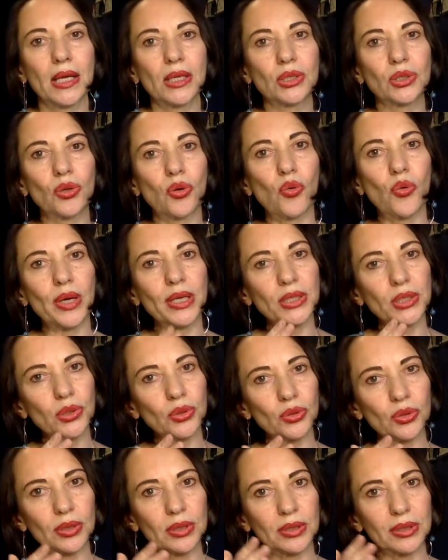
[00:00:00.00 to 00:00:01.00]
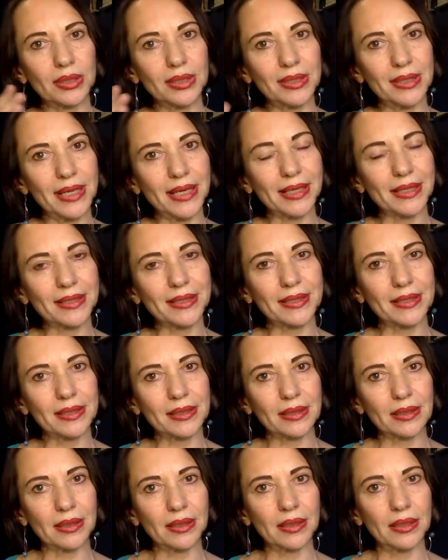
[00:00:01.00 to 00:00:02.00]
So when your next
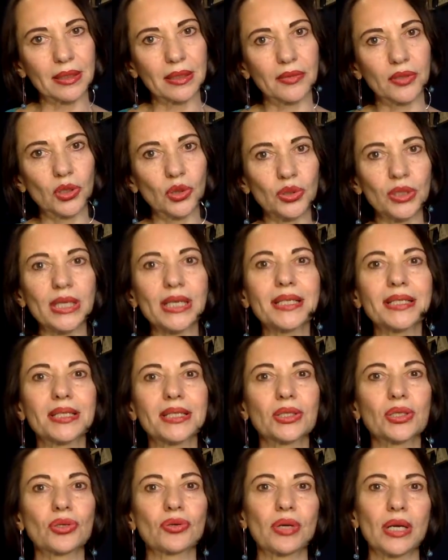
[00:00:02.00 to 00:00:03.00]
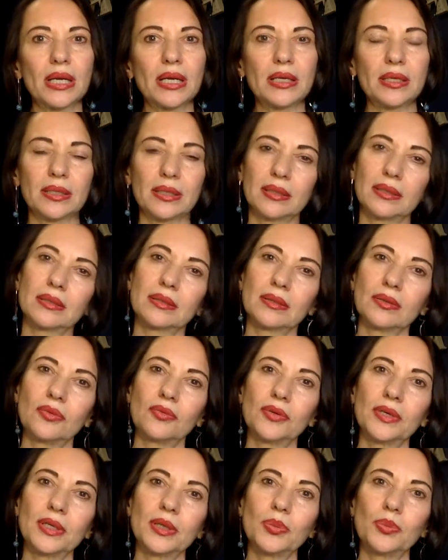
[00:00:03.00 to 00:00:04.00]
training
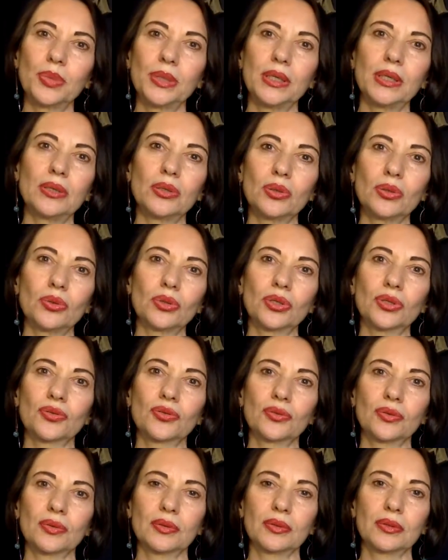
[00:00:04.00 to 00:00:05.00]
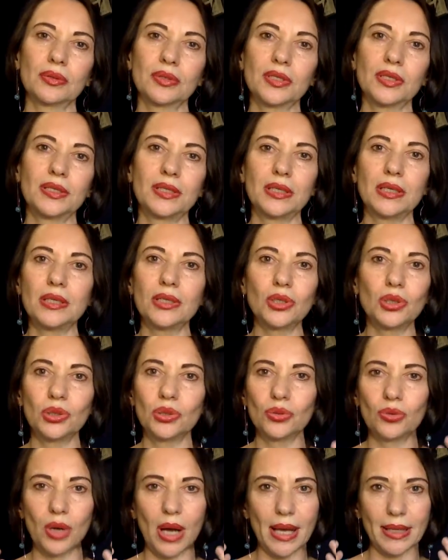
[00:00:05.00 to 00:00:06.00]
will be not seeing
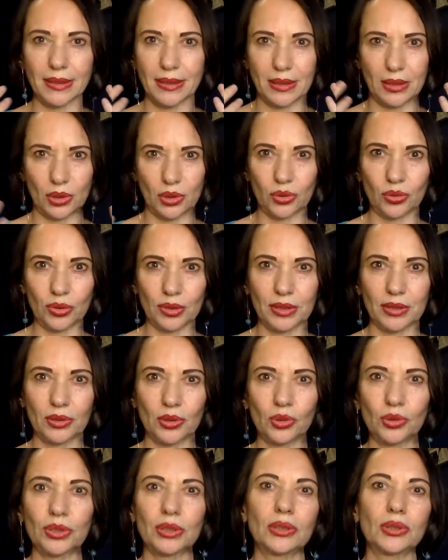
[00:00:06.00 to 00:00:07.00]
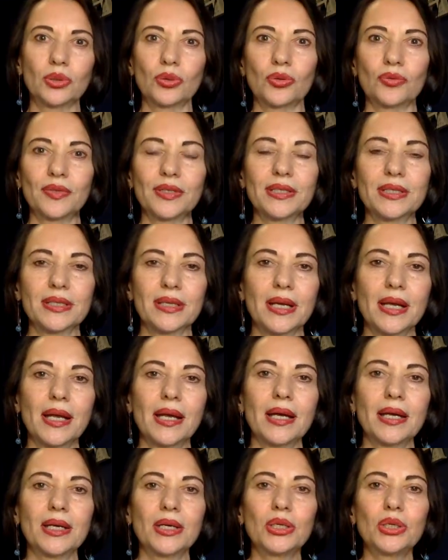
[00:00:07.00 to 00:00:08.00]
you as a total novice,
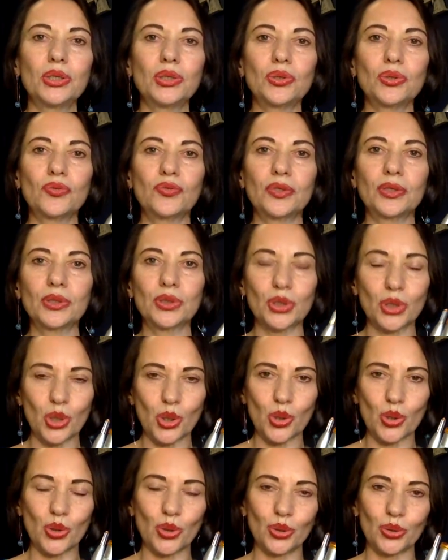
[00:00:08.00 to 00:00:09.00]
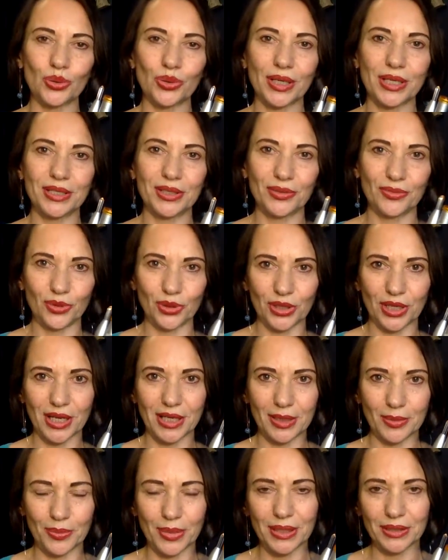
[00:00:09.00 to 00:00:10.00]
you will know already what
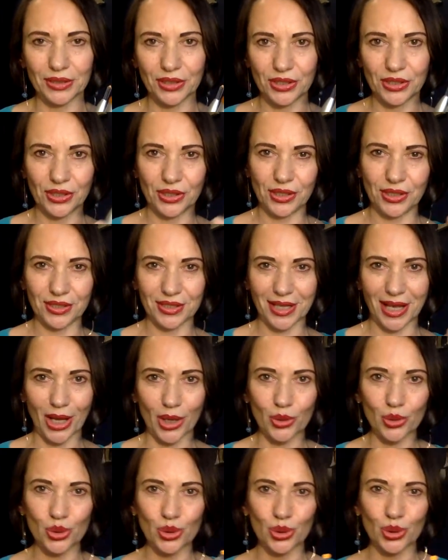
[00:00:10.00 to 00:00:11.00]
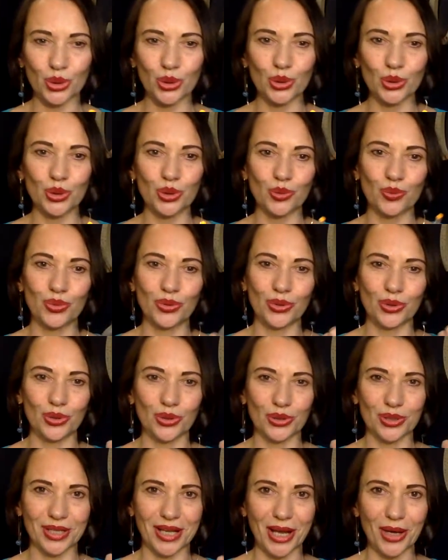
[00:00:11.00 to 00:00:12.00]
Colourpuncture is, how to hold your
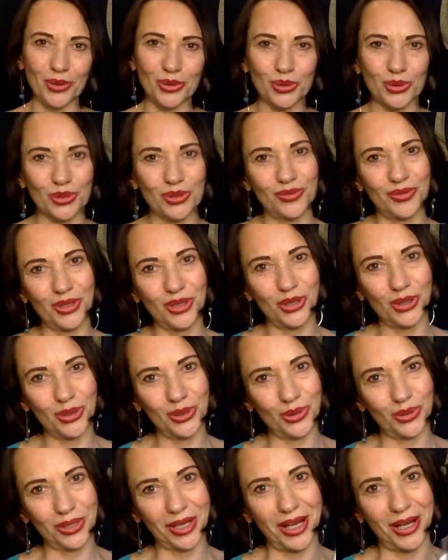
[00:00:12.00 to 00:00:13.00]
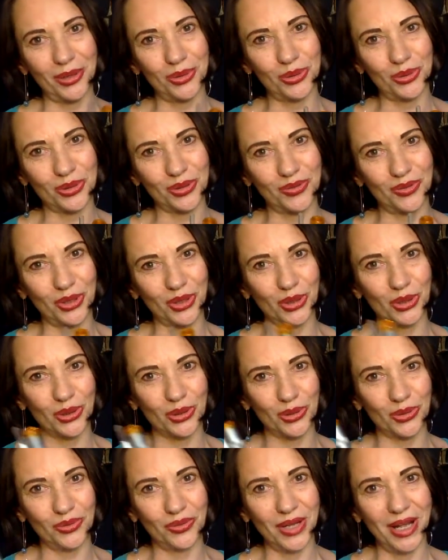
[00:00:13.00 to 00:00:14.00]
Colourpuncture, how to switch it on, how to switch it
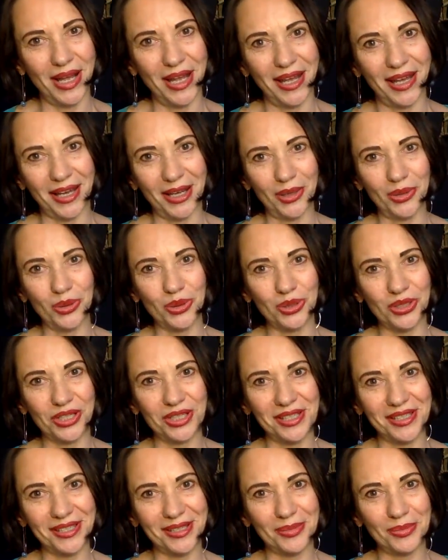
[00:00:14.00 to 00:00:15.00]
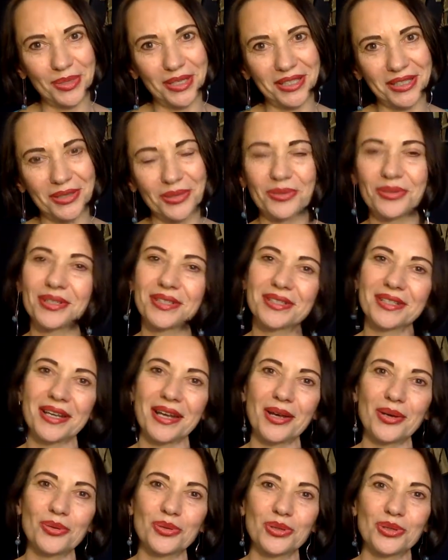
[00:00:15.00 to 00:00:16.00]
off, how to change the batteries,
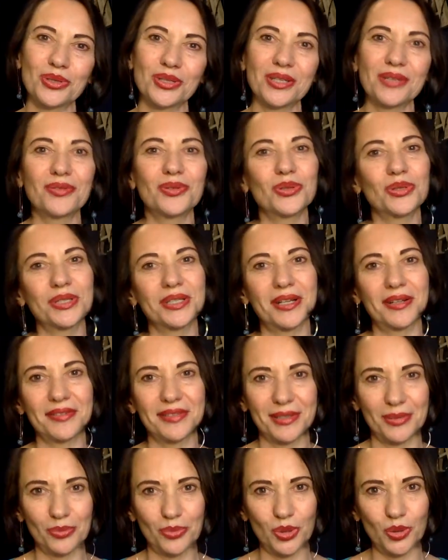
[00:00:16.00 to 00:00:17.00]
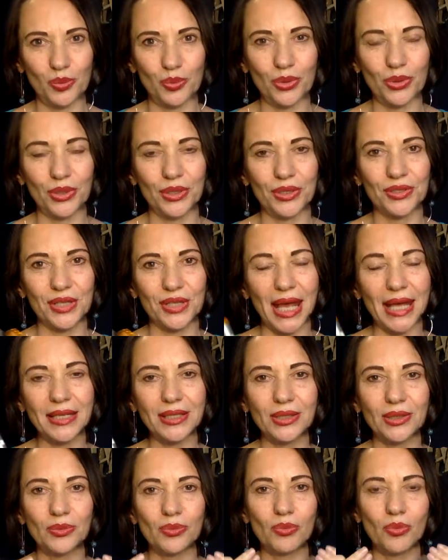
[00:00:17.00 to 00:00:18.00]
how to give yourself simple points.
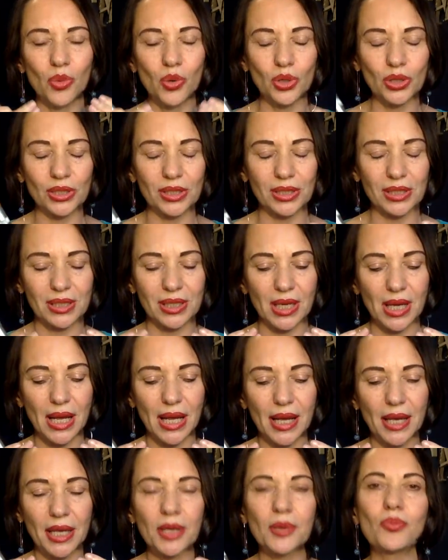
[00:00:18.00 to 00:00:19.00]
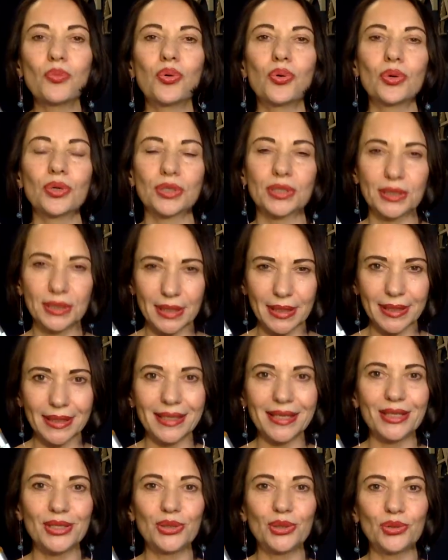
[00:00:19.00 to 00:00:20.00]
And most
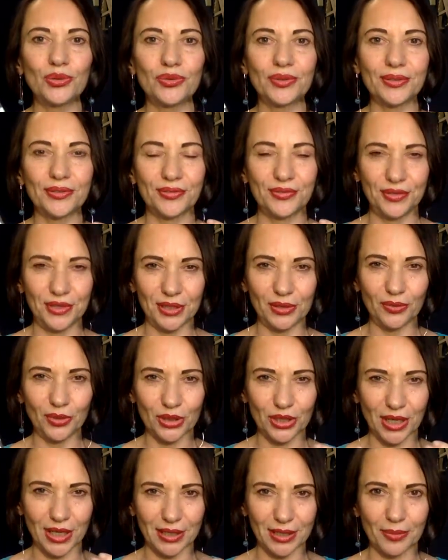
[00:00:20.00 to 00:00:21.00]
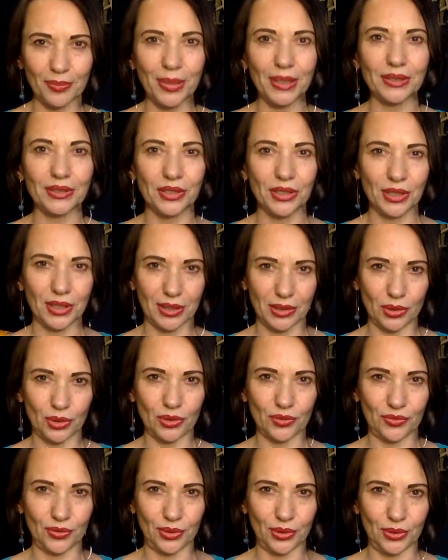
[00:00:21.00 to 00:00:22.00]
importantly, you will feel what Colourpuncture can
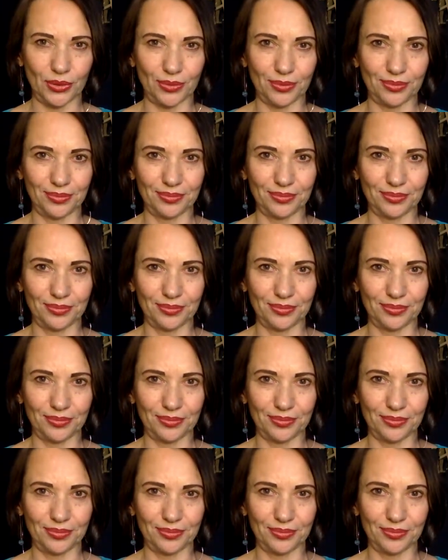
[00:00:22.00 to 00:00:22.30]
do for you.